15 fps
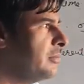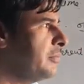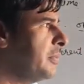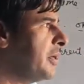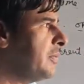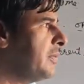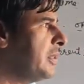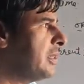
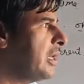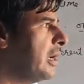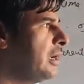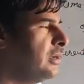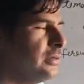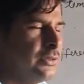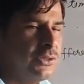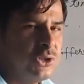between
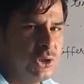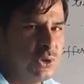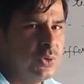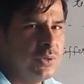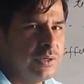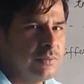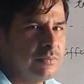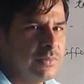the
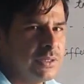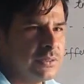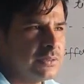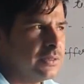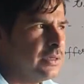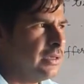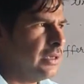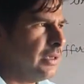two numbers.